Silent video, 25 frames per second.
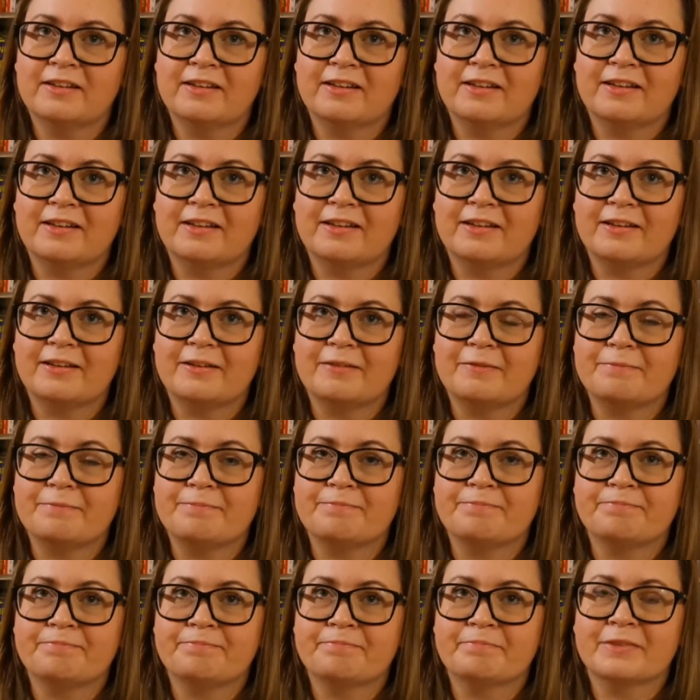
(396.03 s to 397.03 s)
um,
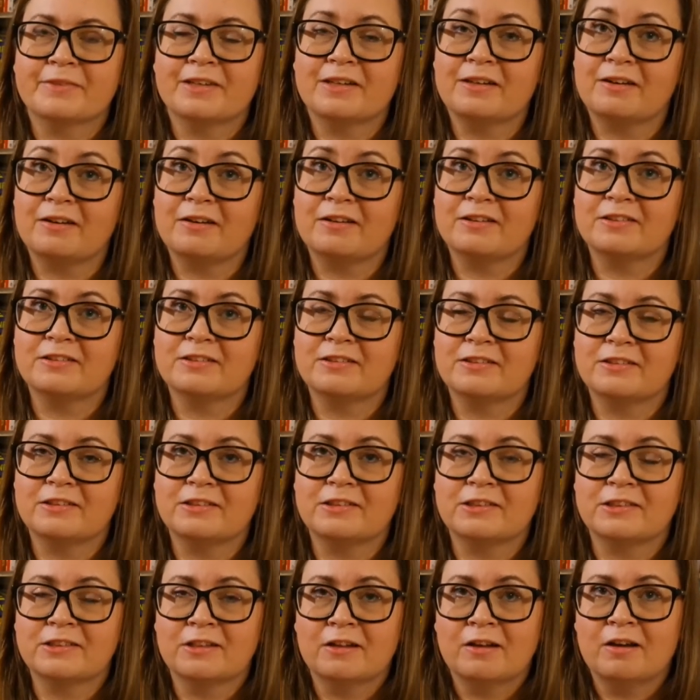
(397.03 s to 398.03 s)

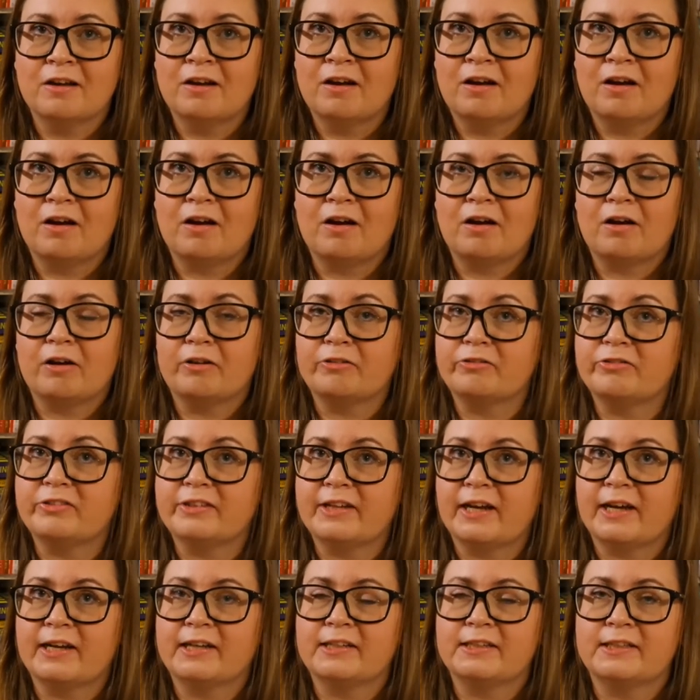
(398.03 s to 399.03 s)
classes are
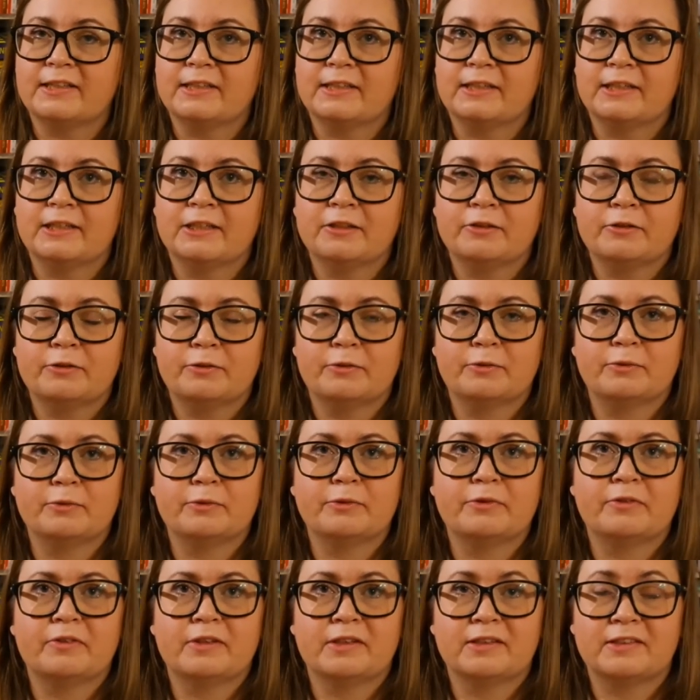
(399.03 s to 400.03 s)
reacting
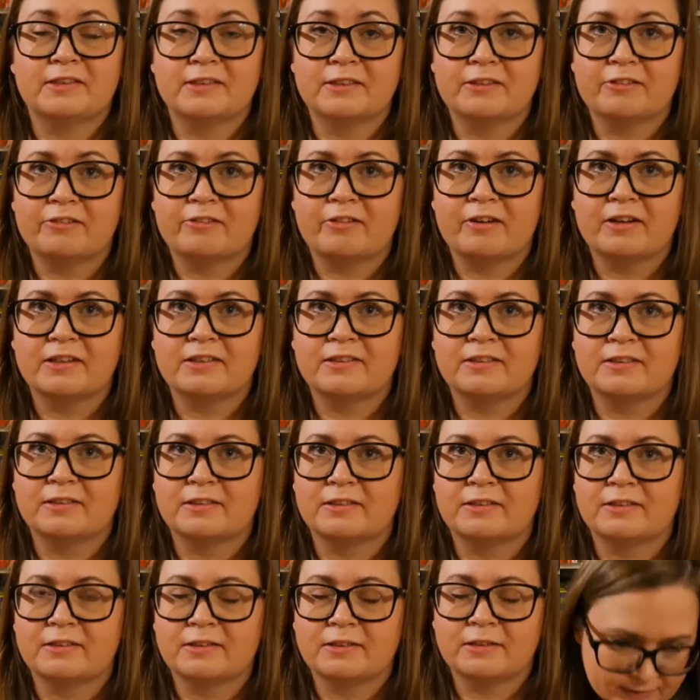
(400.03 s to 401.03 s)
to this
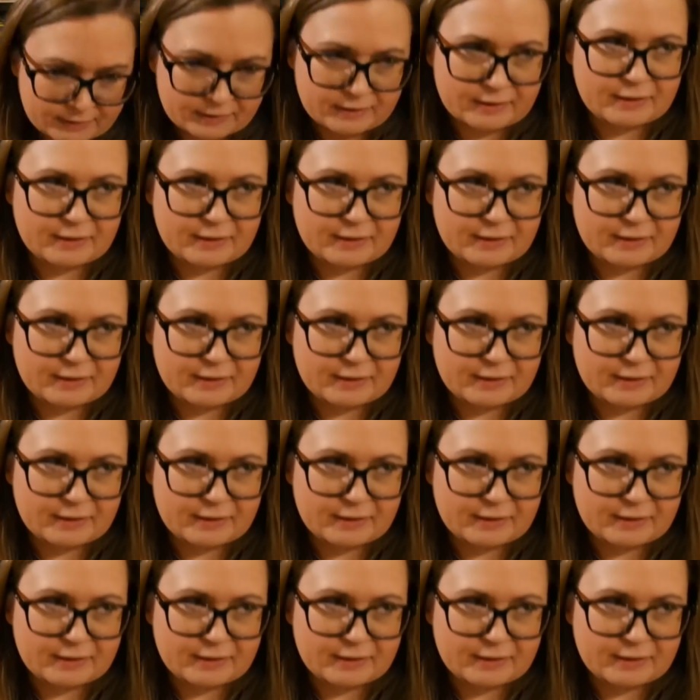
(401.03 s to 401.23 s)
crisis.